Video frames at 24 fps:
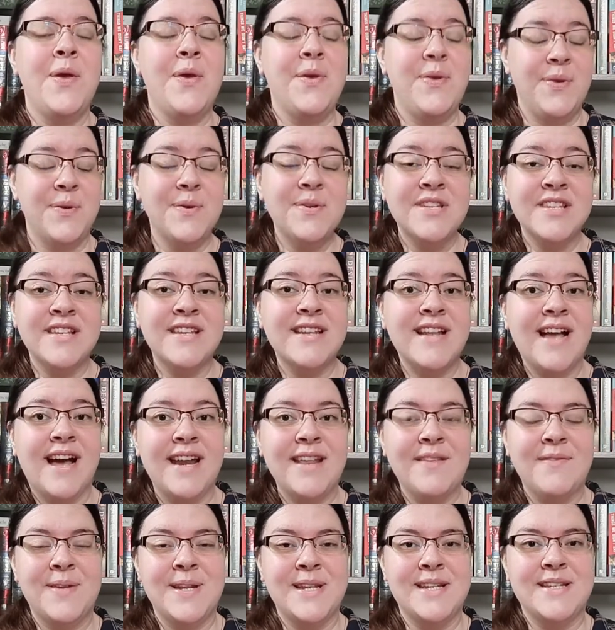usually not
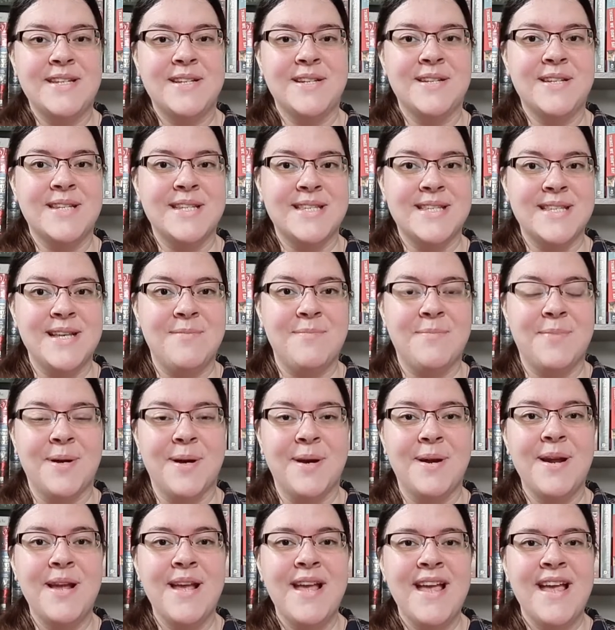even until
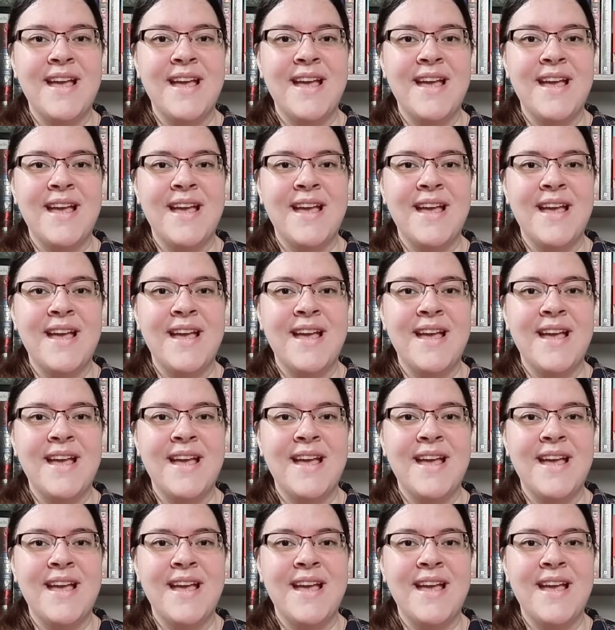December.